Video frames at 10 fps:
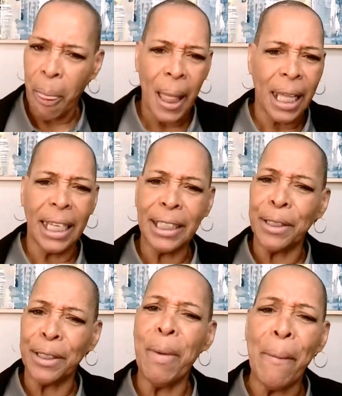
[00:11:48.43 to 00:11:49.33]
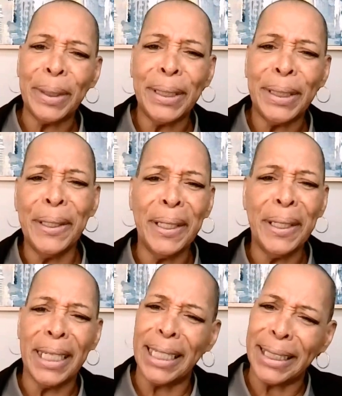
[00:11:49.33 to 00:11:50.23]
get them
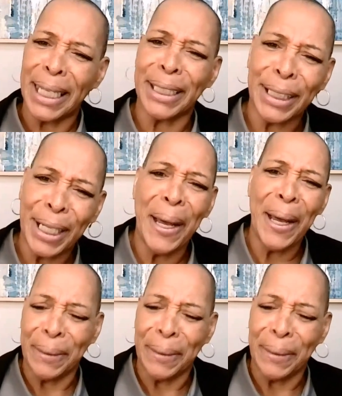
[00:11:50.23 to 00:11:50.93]
opportunities. Let's go,